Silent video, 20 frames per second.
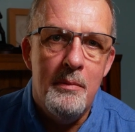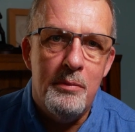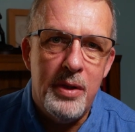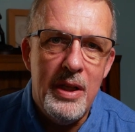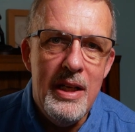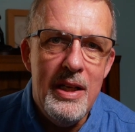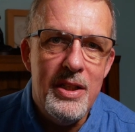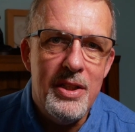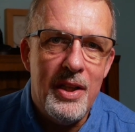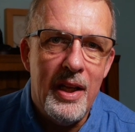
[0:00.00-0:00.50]

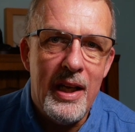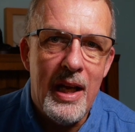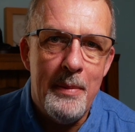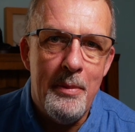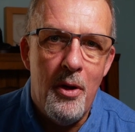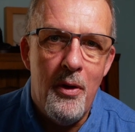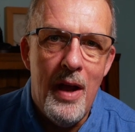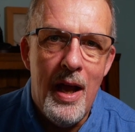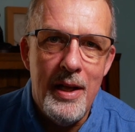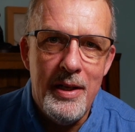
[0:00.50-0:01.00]
please think
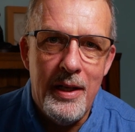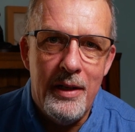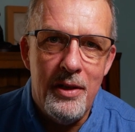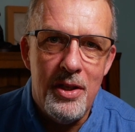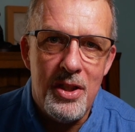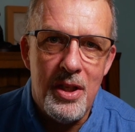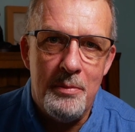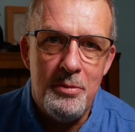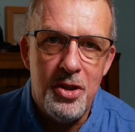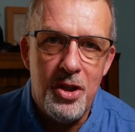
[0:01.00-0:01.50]
about hitting the
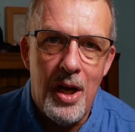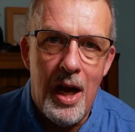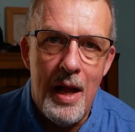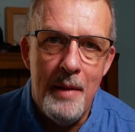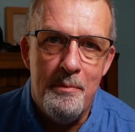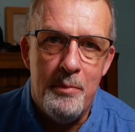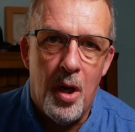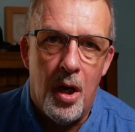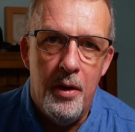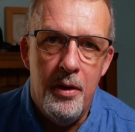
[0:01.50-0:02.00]

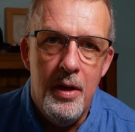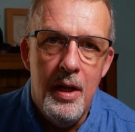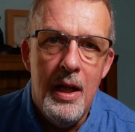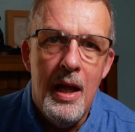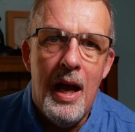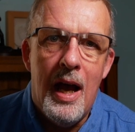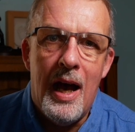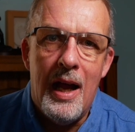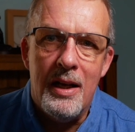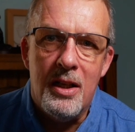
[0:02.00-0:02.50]
subscribe button
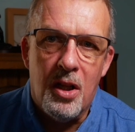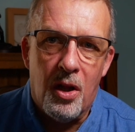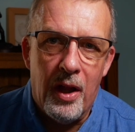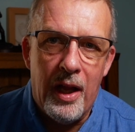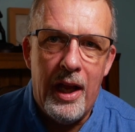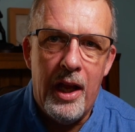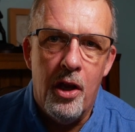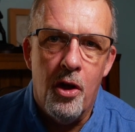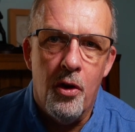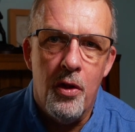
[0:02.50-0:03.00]
and
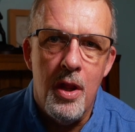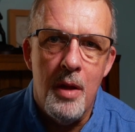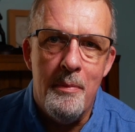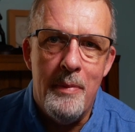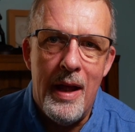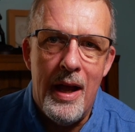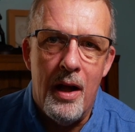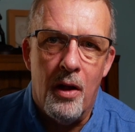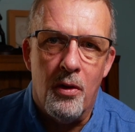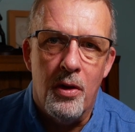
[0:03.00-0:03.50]
clicking on the
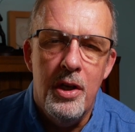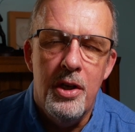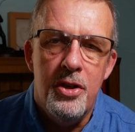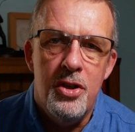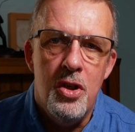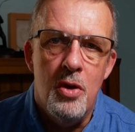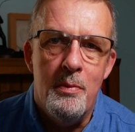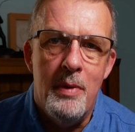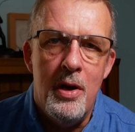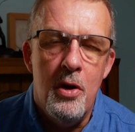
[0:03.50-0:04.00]
bell.
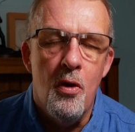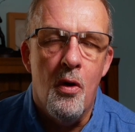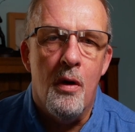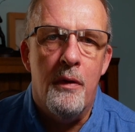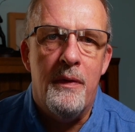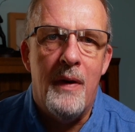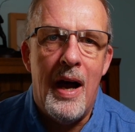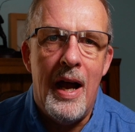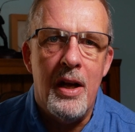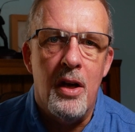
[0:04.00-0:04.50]
You'll be
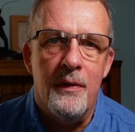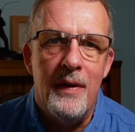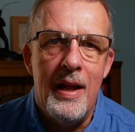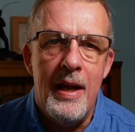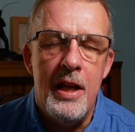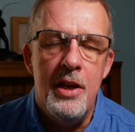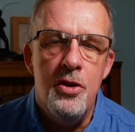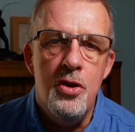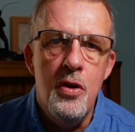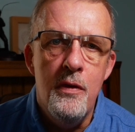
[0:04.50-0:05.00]
notified of
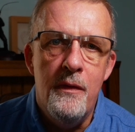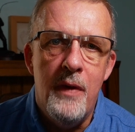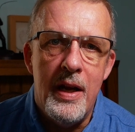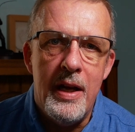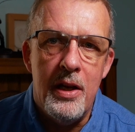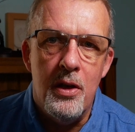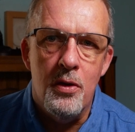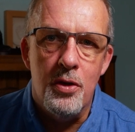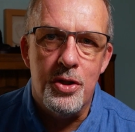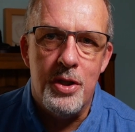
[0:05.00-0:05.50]
any new
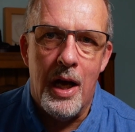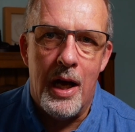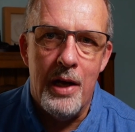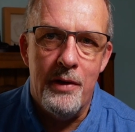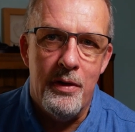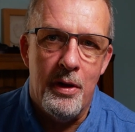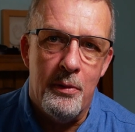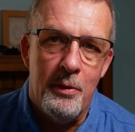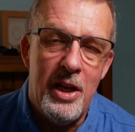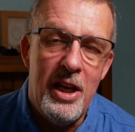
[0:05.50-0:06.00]
videos that I
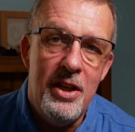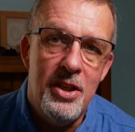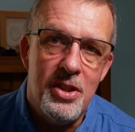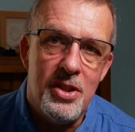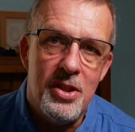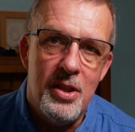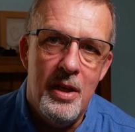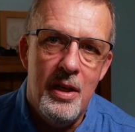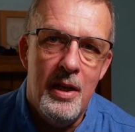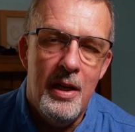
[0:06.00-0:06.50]

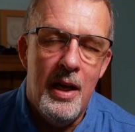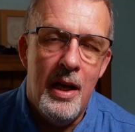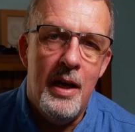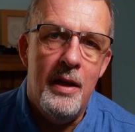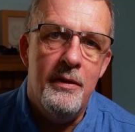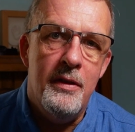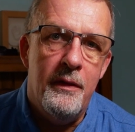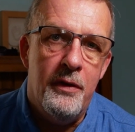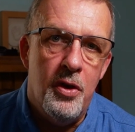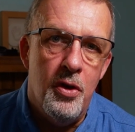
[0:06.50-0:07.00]
release
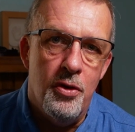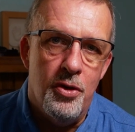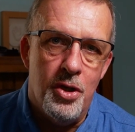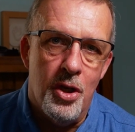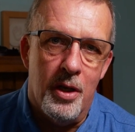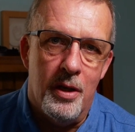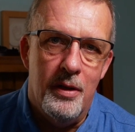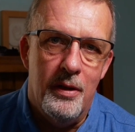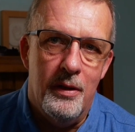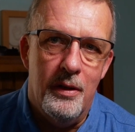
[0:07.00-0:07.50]
in the
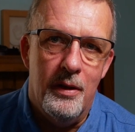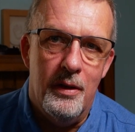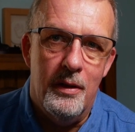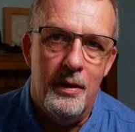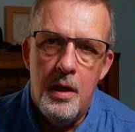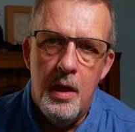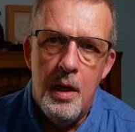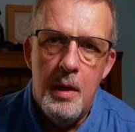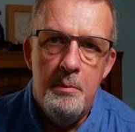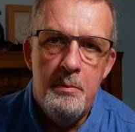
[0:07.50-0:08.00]
future.
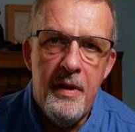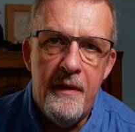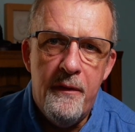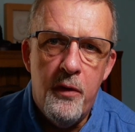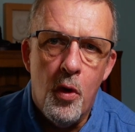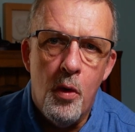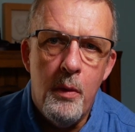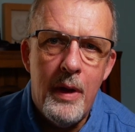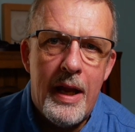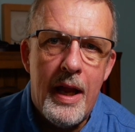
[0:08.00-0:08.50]

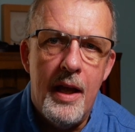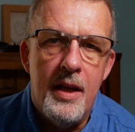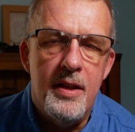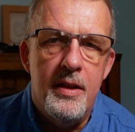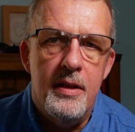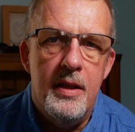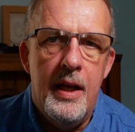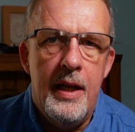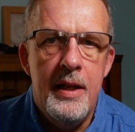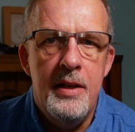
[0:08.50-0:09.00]
Before we get
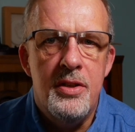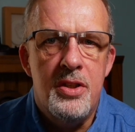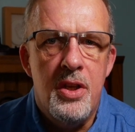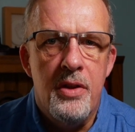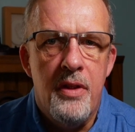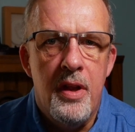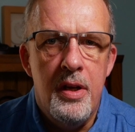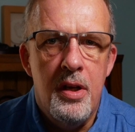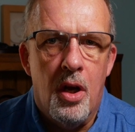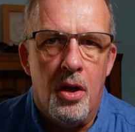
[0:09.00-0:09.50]
into
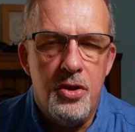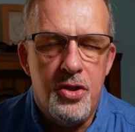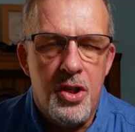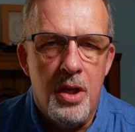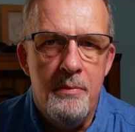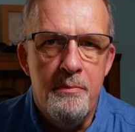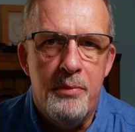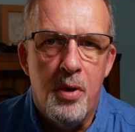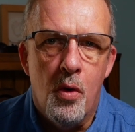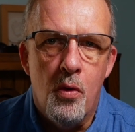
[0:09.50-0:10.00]
the nuts
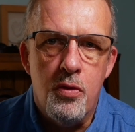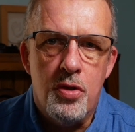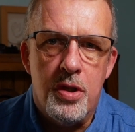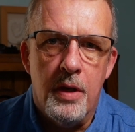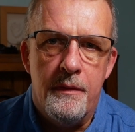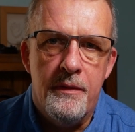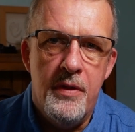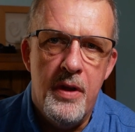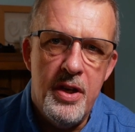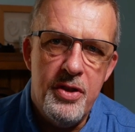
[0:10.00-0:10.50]
and bolts
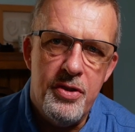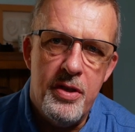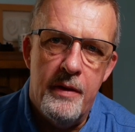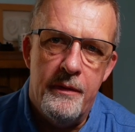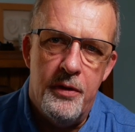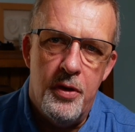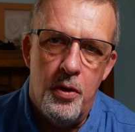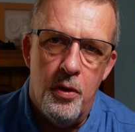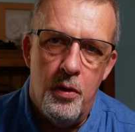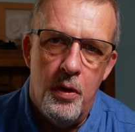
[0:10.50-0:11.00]
of this
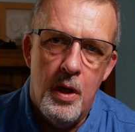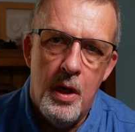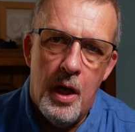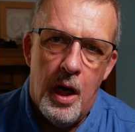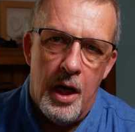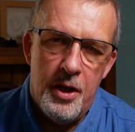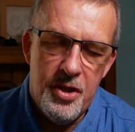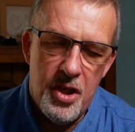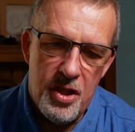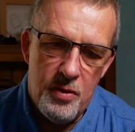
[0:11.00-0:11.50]
review,
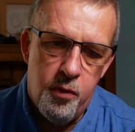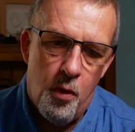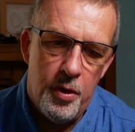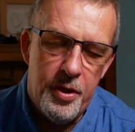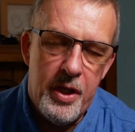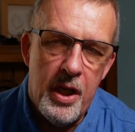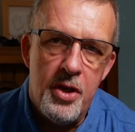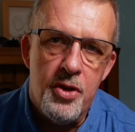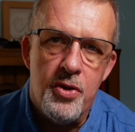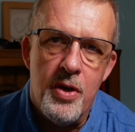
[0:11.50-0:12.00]
I just
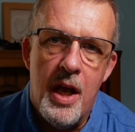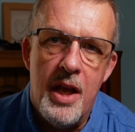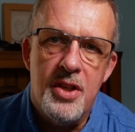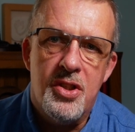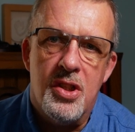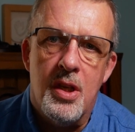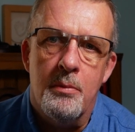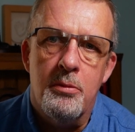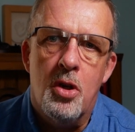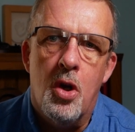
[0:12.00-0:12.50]
want to address
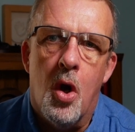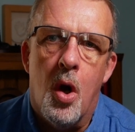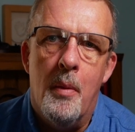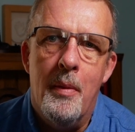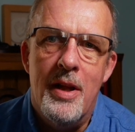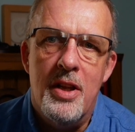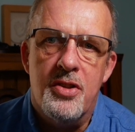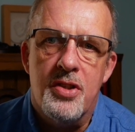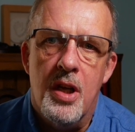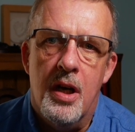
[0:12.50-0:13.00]
some
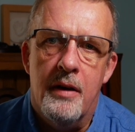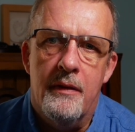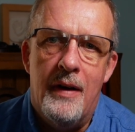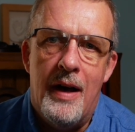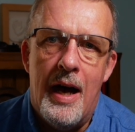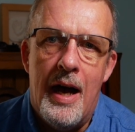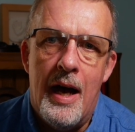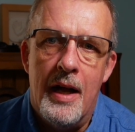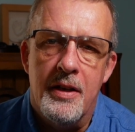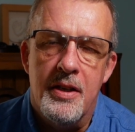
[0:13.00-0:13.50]
comments that I've
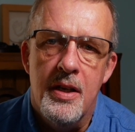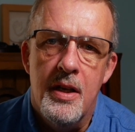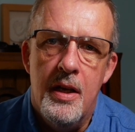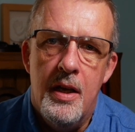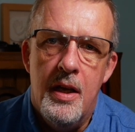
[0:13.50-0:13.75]
had